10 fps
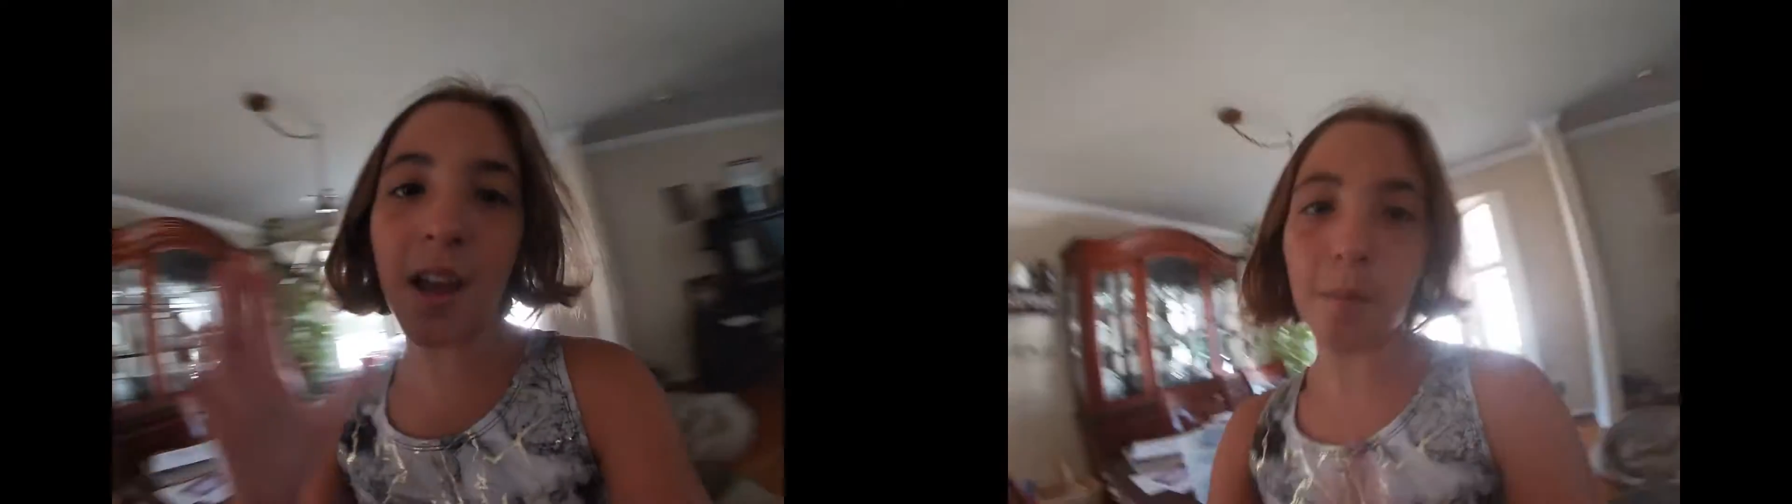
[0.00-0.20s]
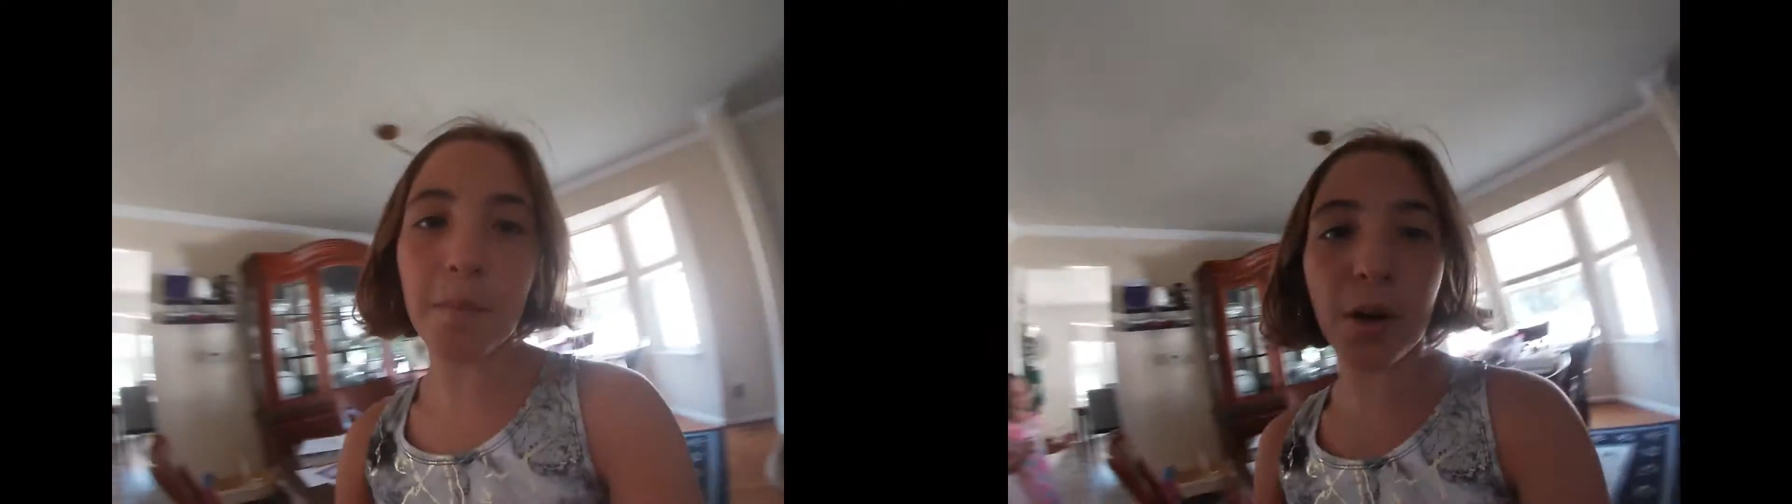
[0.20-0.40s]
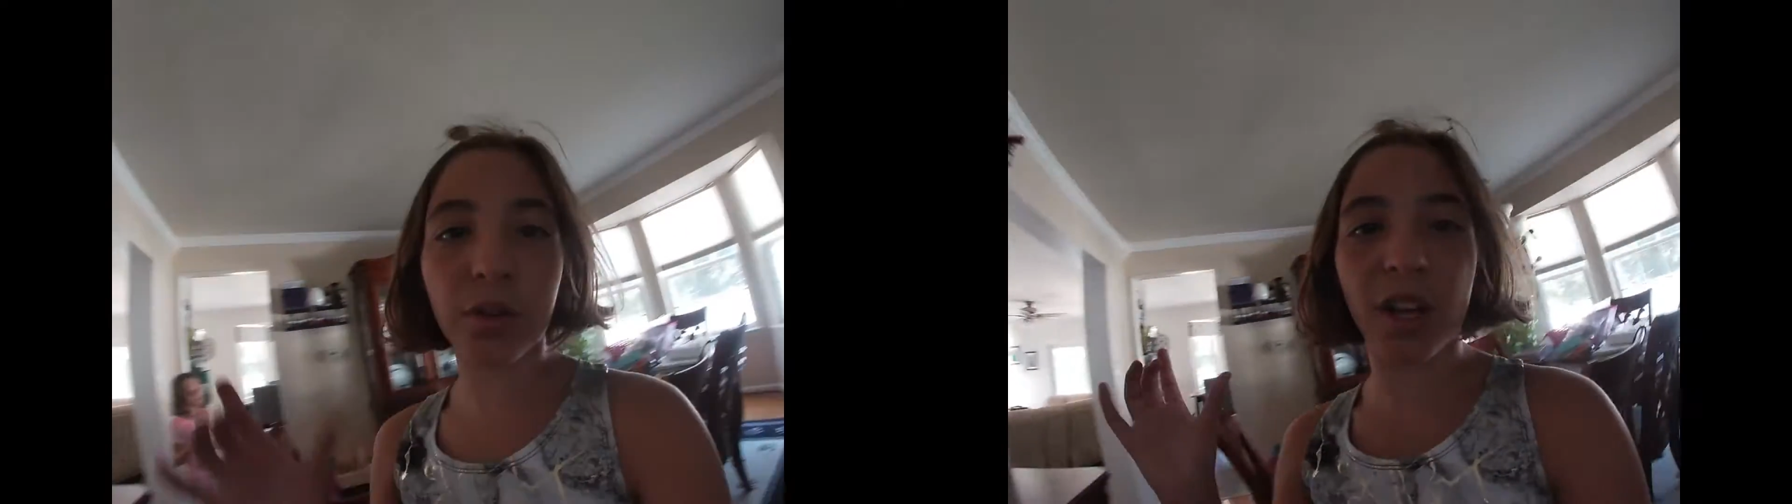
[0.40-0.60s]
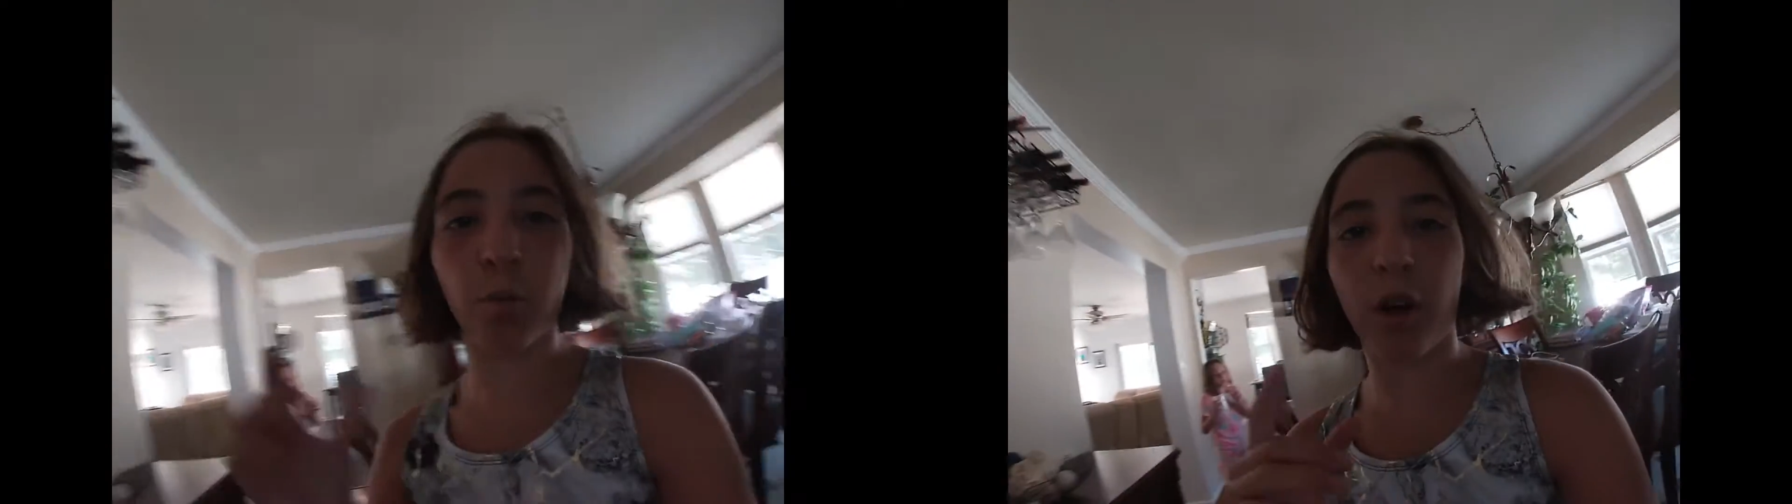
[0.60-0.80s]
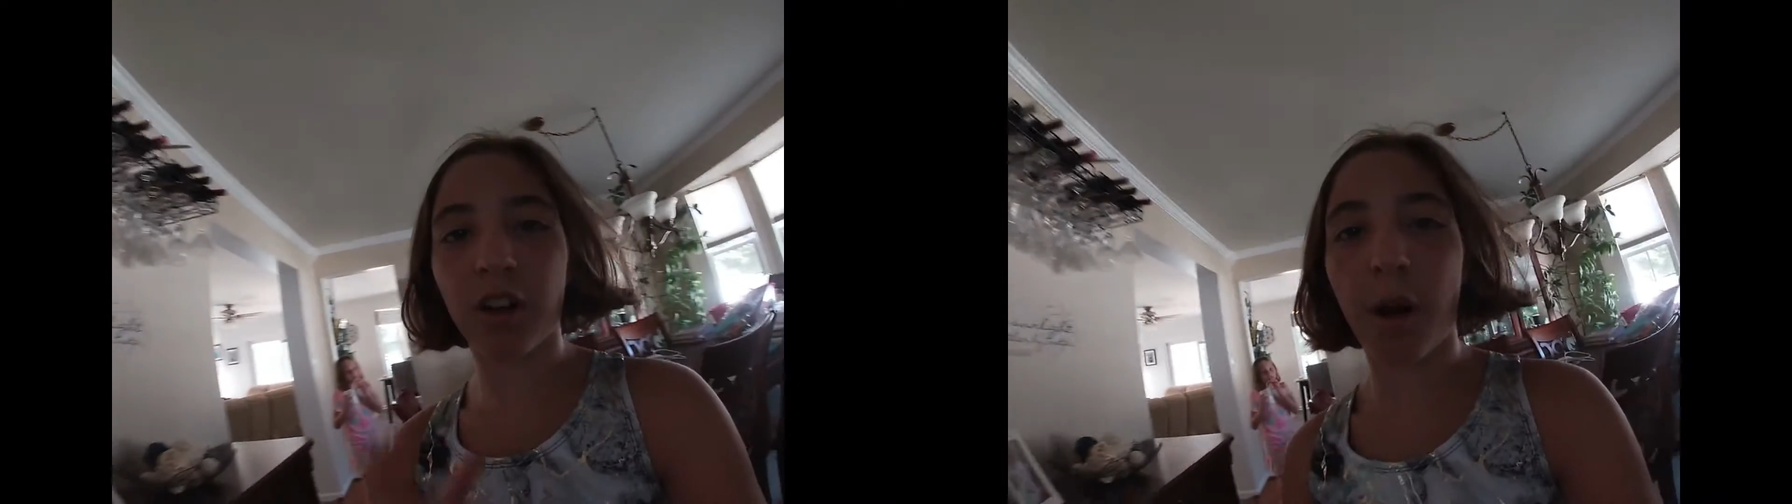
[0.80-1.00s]
and milk
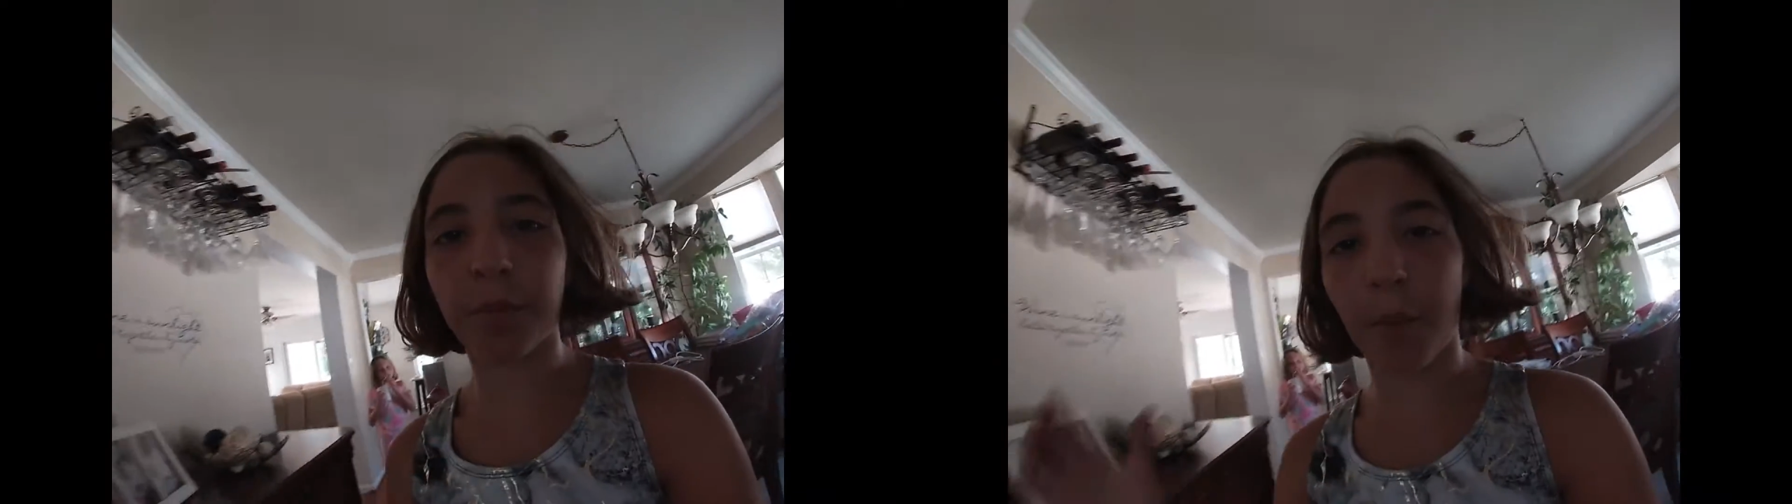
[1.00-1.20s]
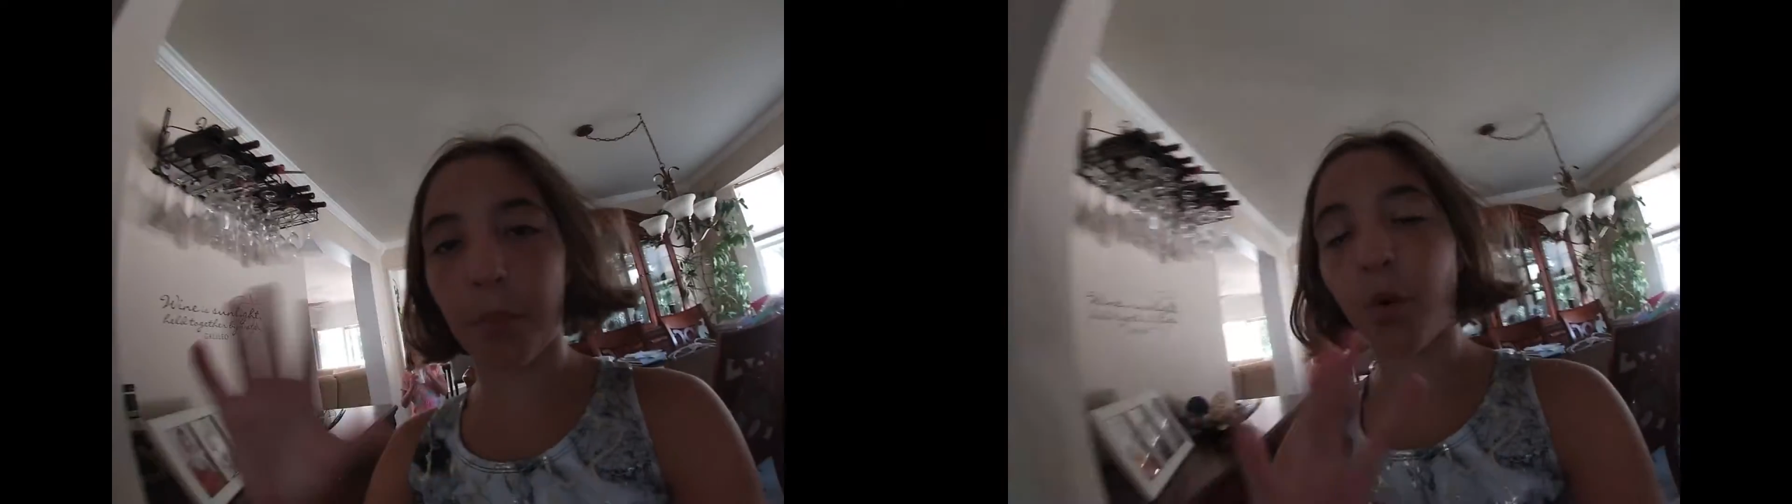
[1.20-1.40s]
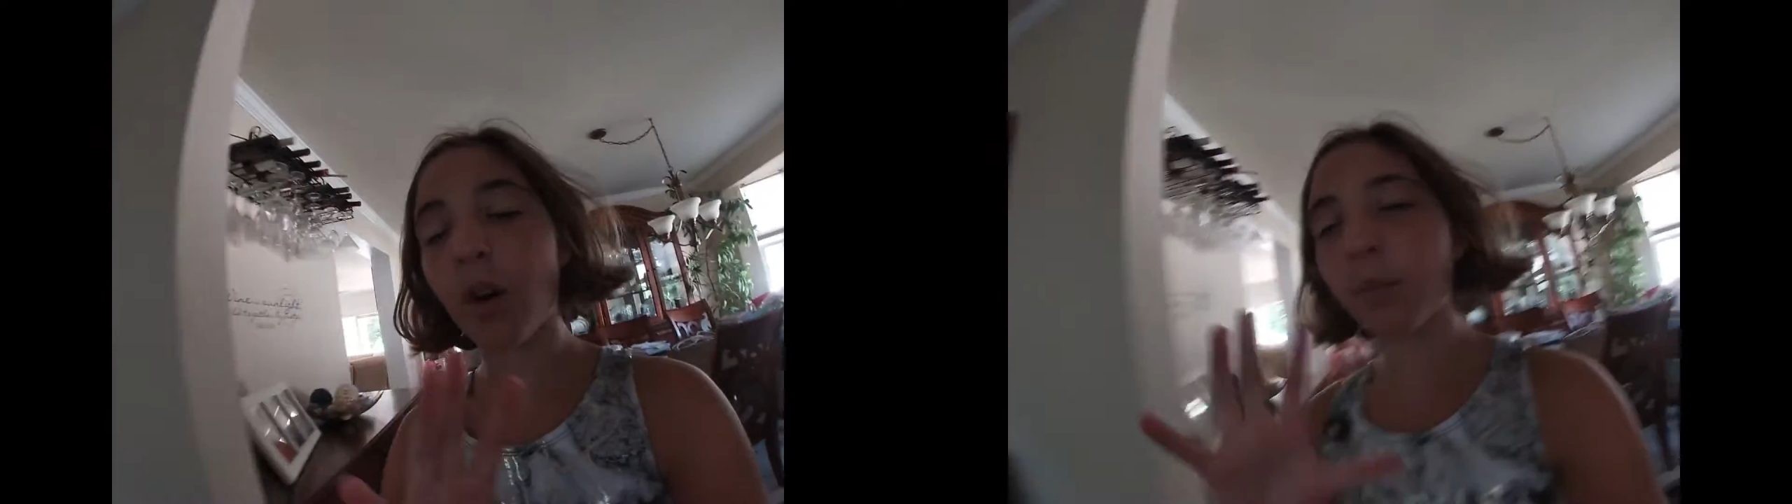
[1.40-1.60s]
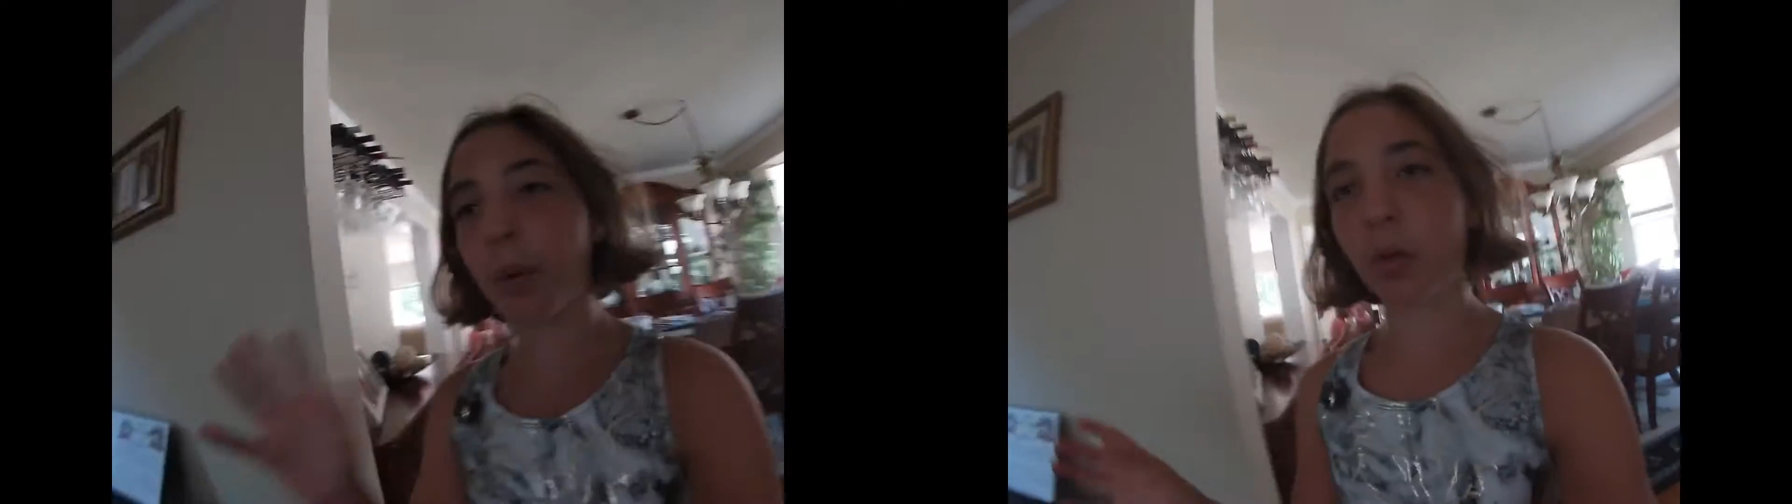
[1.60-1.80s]
in one cup, then pour it